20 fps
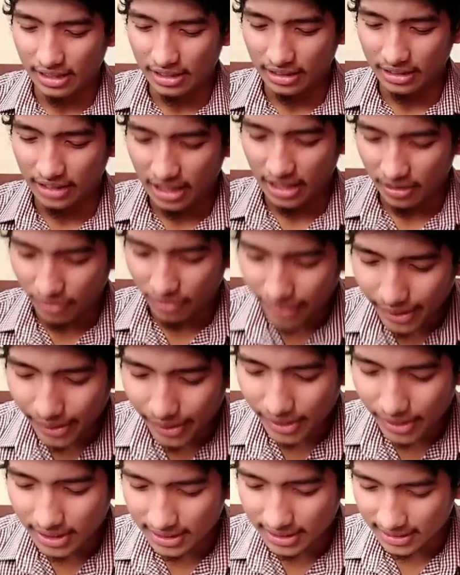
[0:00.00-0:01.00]

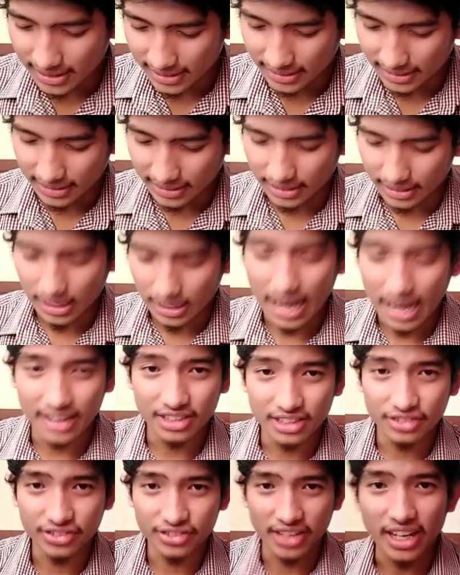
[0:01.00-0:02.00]
Therefore,
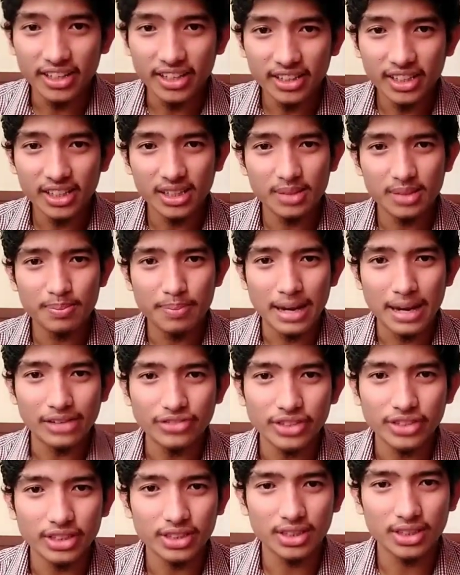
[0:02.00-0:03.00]
understanding the
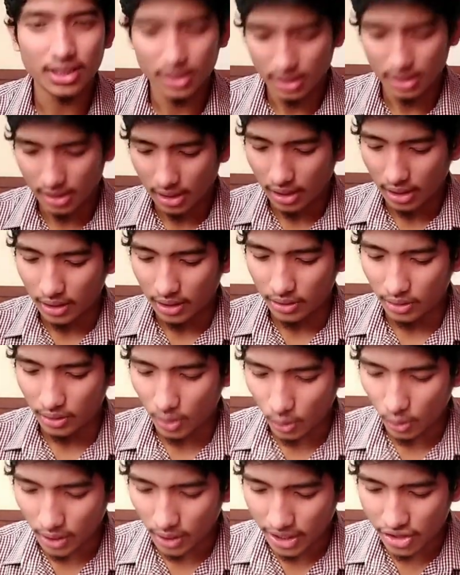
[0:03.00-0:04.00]
basic
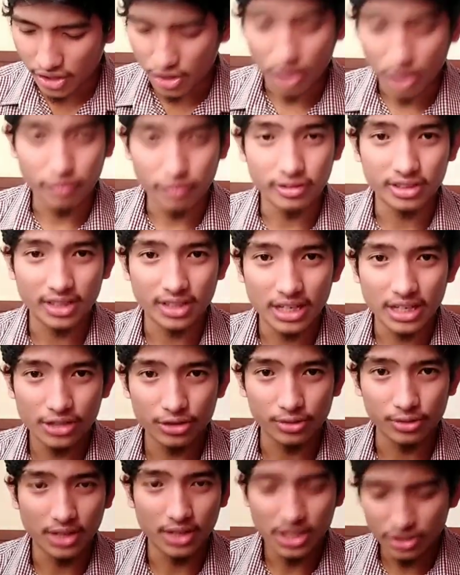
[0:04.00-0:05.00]
knowledge of
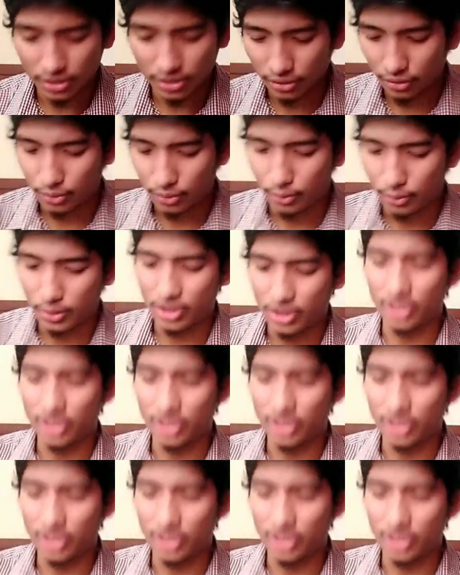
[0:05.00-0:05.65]
international relations, which